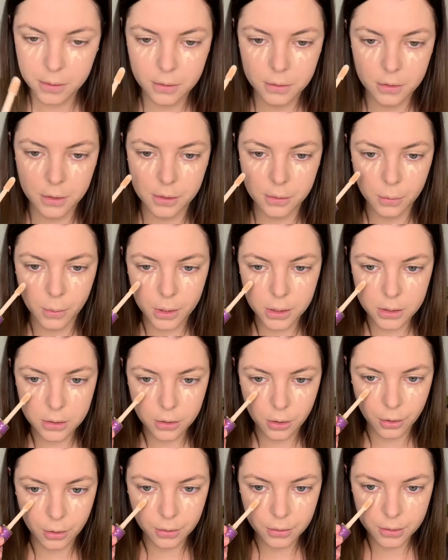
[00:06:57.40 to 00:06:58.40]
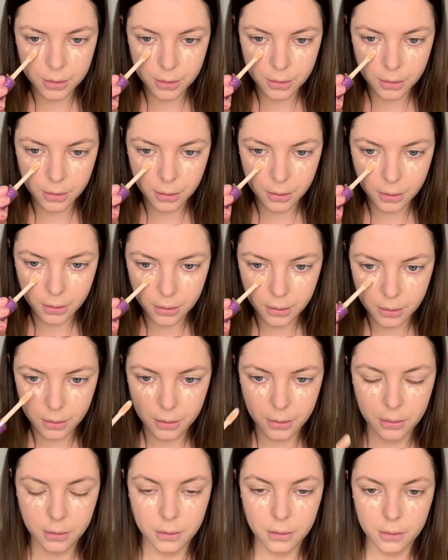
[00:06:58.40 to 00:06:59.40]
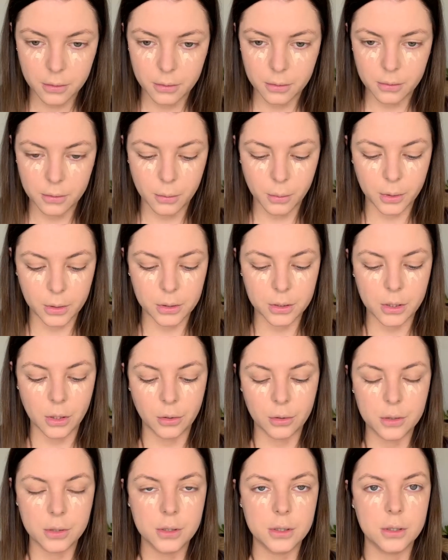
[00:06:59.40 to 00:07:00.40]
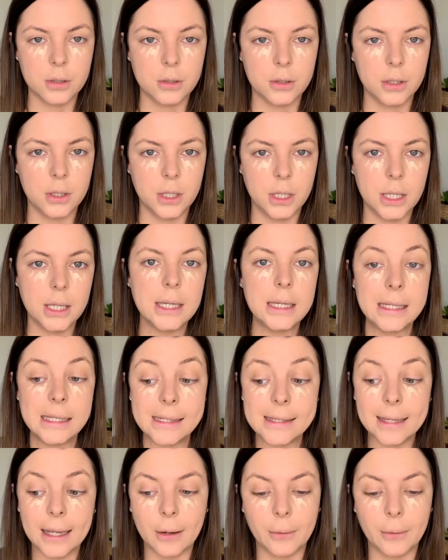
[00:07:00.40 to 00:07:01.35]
Just one dot, one dot. See how